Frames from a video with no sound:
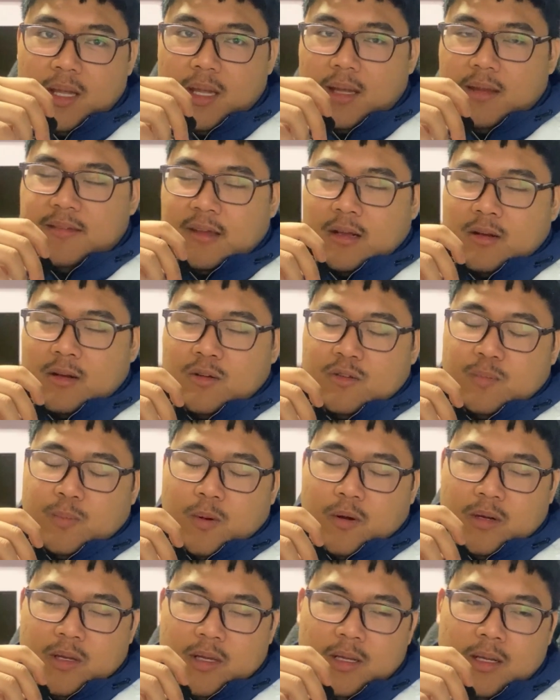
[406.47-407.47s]
and
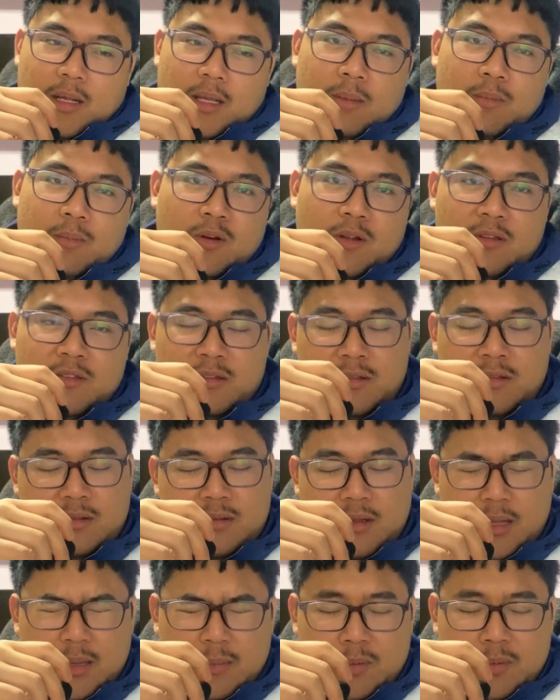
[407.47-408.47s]
cyclosporin
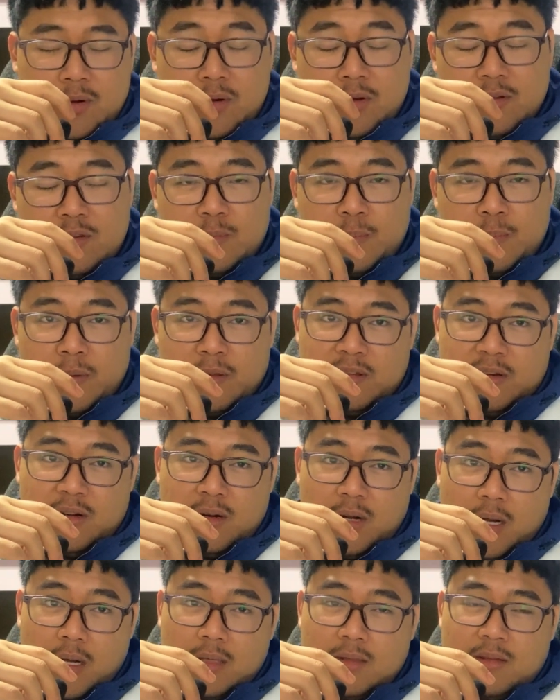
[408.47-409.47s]
immunosuppressant drug.